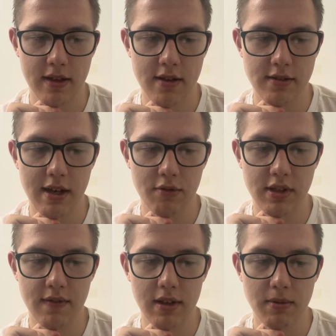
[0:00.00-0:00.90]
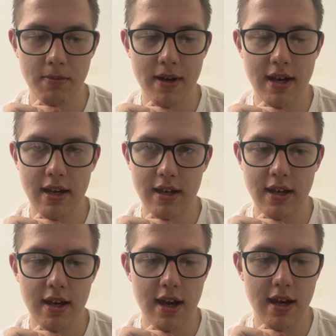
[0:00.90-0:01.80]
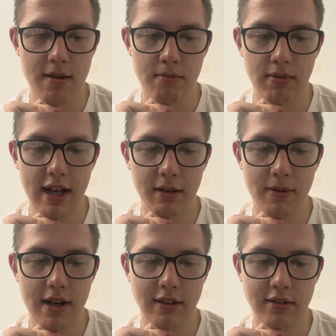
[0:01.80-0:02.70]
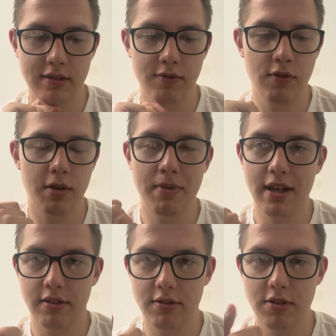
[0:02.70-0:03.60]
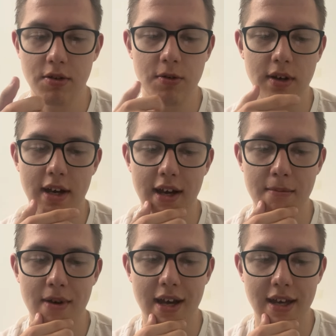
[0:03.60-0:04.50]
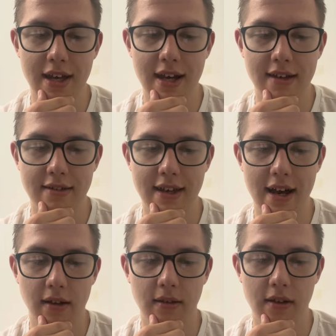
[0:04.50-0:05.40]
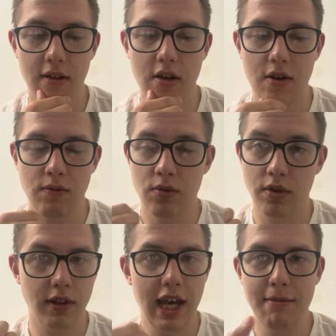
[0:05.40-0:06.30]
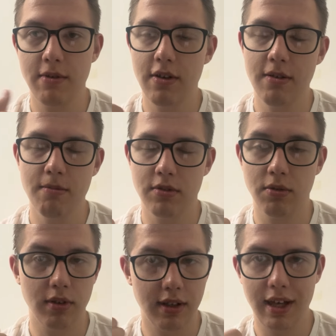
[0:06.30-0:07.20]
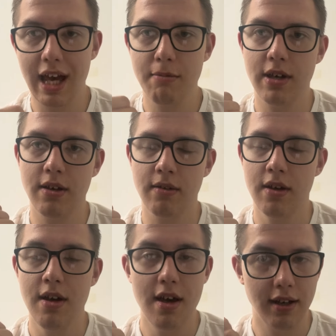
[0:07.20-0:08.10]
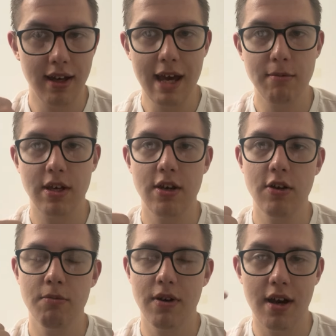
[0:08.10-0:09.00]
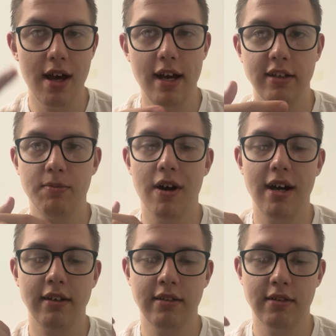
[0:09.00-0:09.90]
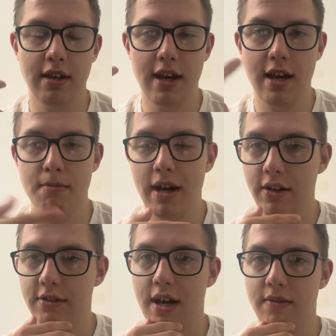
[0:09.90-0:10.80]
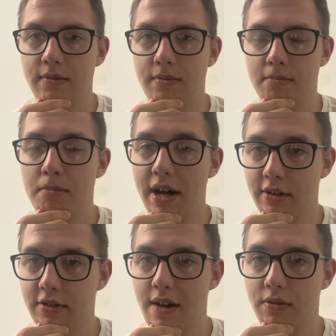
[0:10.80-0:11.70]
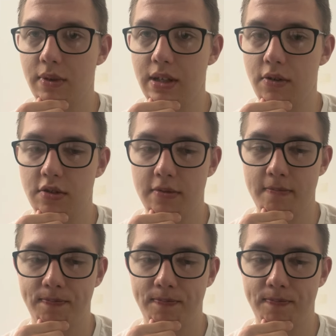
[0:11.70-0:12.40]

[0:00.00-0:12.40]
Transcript: So it was developed by EA Black Box for the PS2 and by EA Seattle for GameCube. So GameCube, Xbox, and Microsoft Windows.